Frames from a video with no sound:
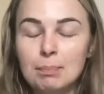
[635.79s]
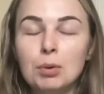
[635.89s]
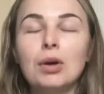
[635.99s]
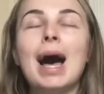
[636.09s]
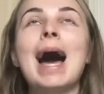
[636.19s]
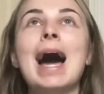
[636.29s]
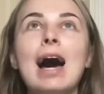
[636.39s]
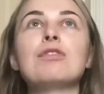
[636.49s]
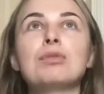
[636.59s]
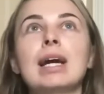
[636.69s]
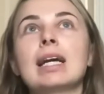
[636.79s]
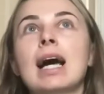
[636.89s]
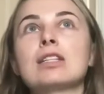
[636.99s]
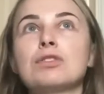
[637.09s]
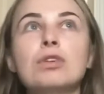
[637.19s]
but I have
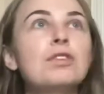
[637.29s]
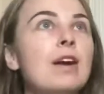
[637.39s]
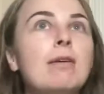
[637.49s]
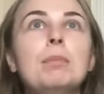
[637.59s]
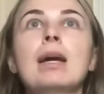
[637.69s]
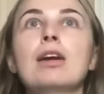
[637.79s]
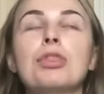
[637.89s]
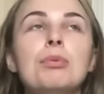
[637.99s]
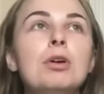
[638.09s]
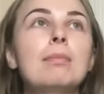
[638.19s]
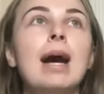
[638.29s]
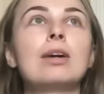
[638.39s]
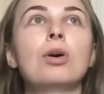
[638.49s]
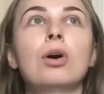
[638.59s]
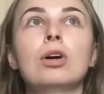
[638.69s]
realised through therapy, through my
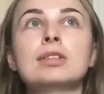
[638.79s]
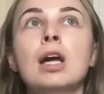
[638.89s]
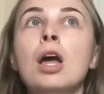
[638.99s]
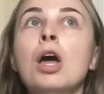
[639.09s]
course,